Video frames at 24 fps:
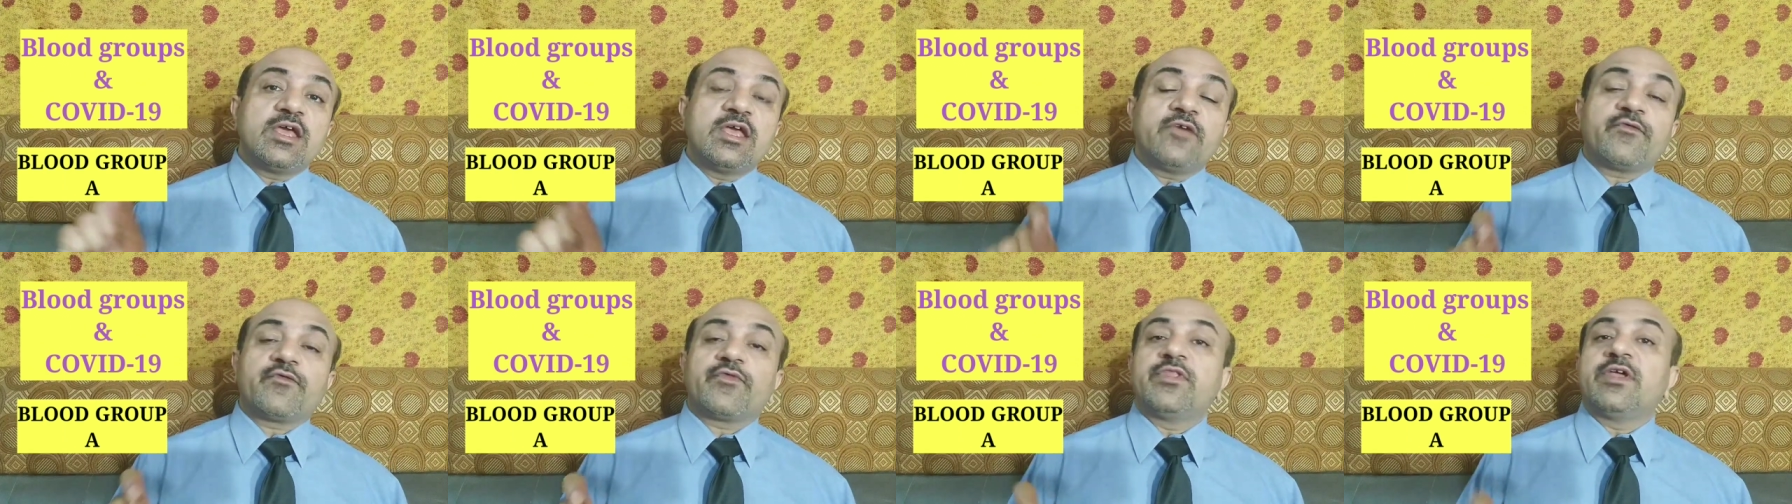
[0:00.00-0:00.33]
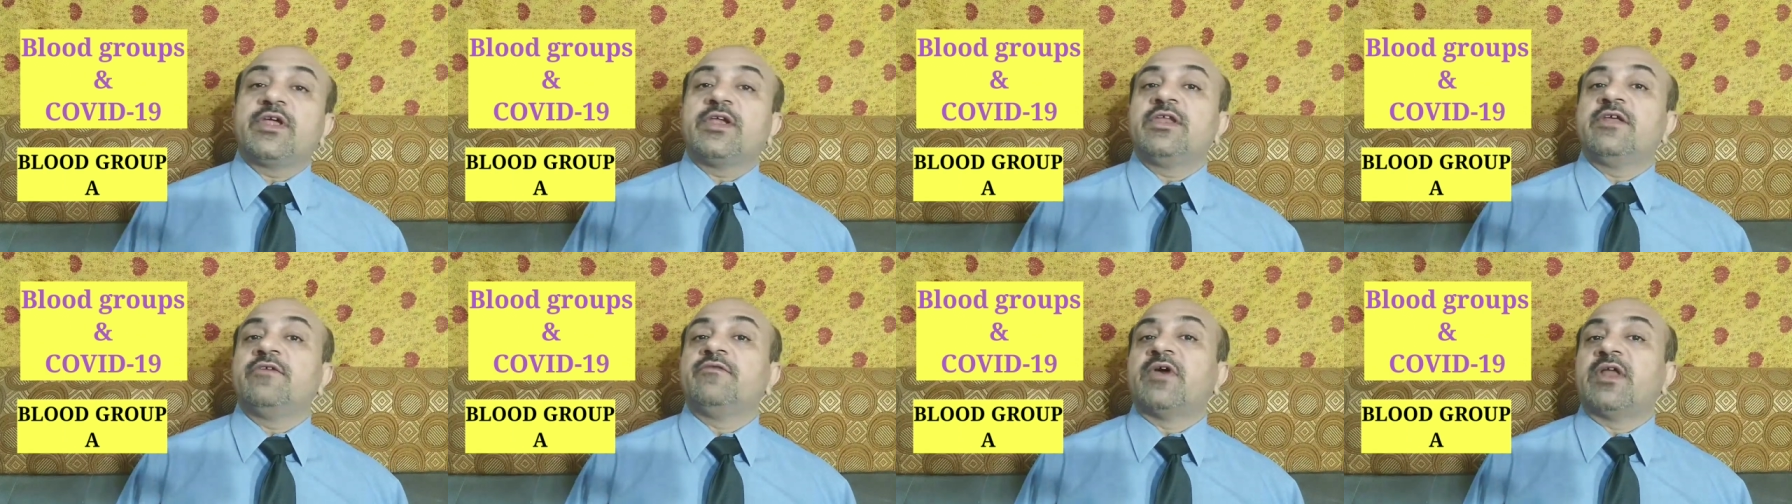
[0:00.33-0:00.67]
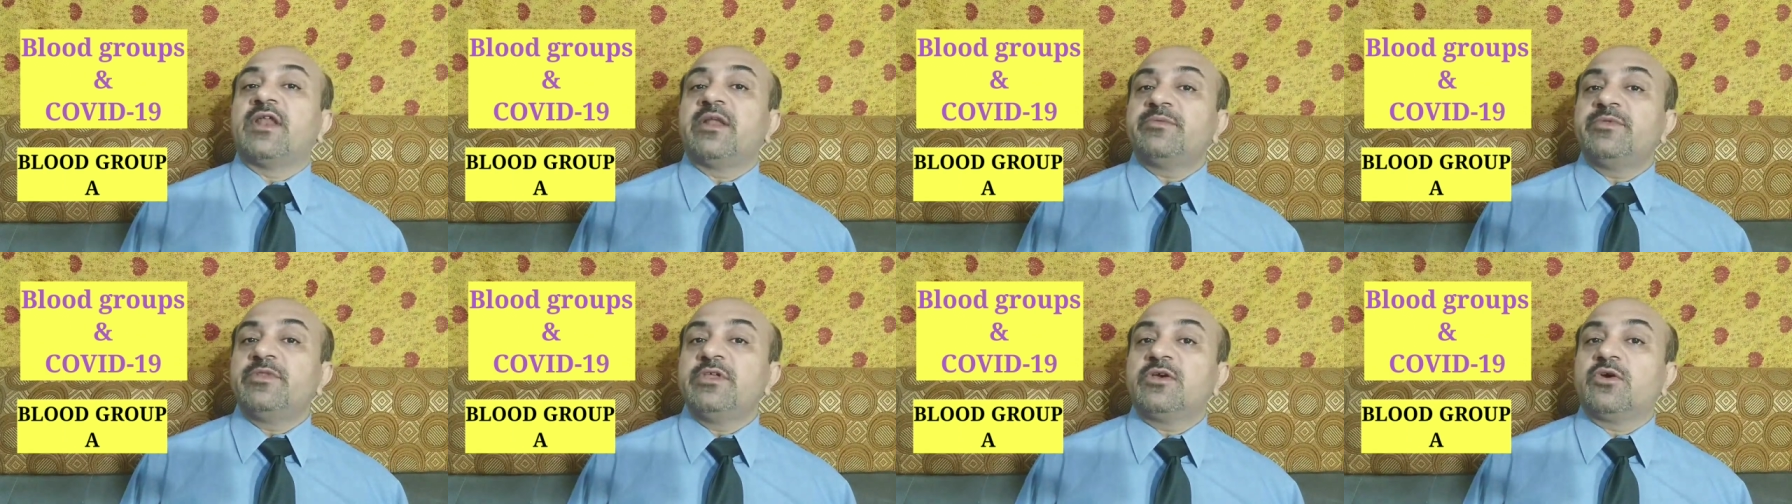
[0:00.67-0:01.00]
if they
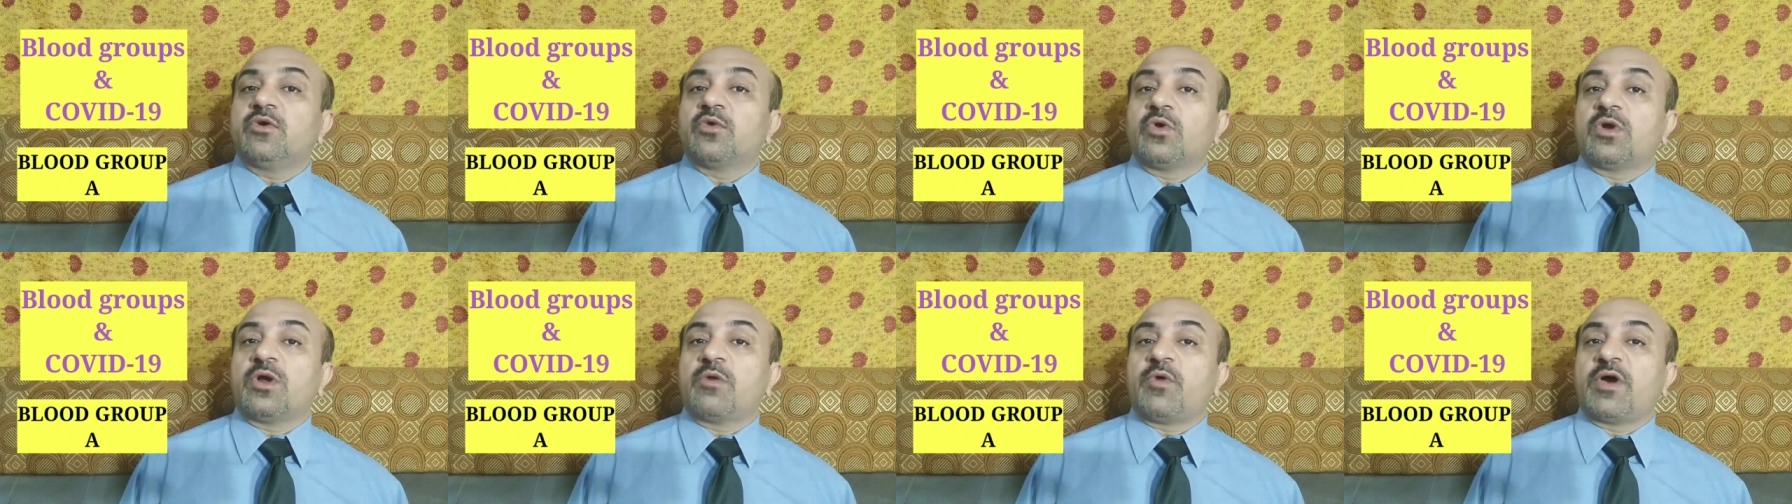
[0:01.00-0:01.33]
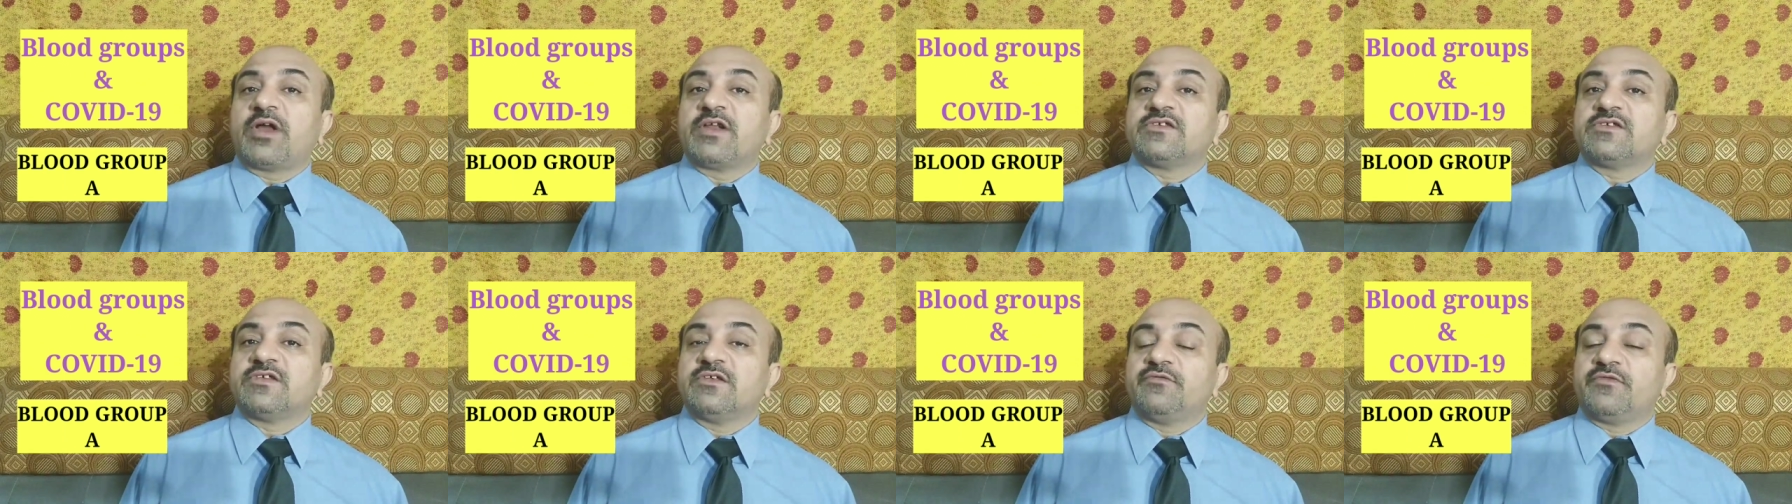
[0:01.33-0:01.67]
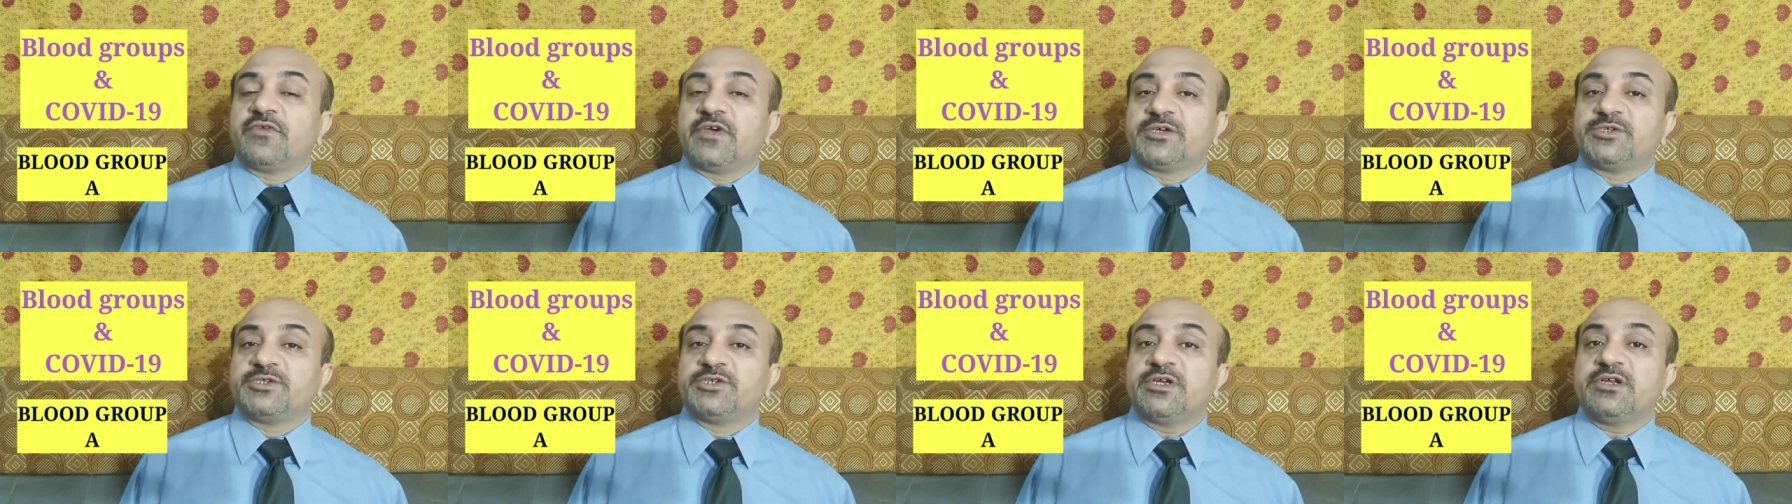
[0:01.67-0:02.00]
develop the coronavirus
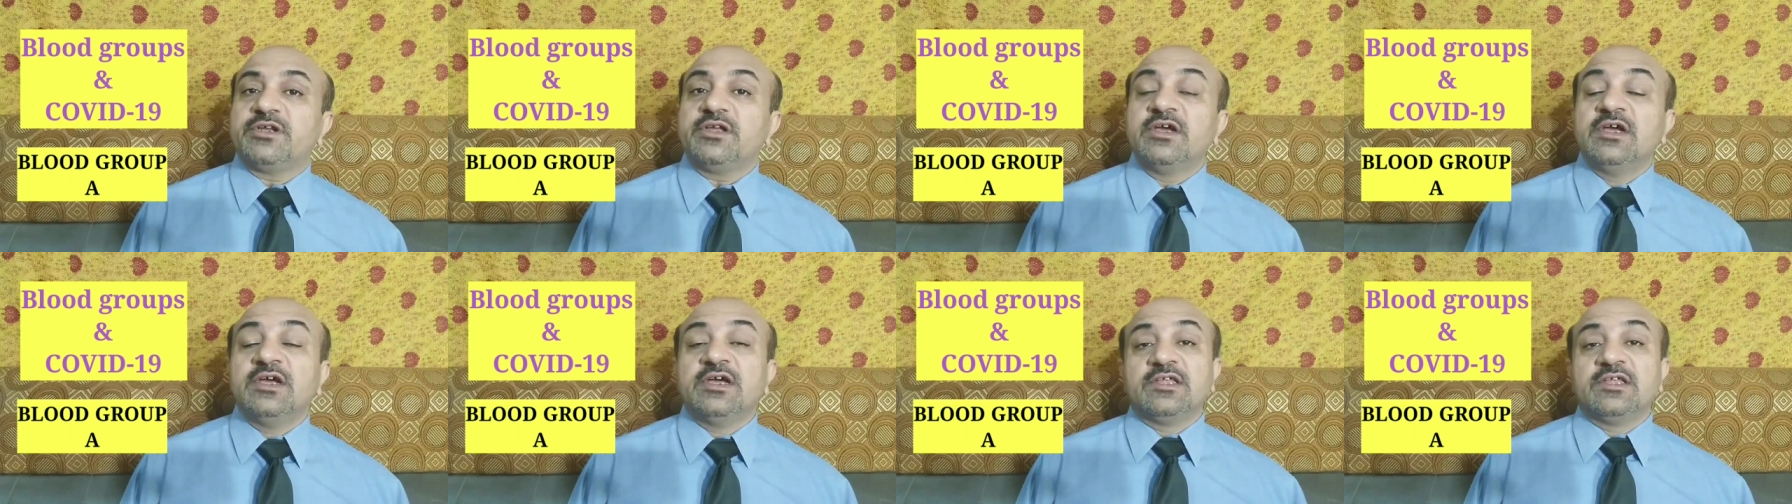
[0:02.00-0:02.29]
infection,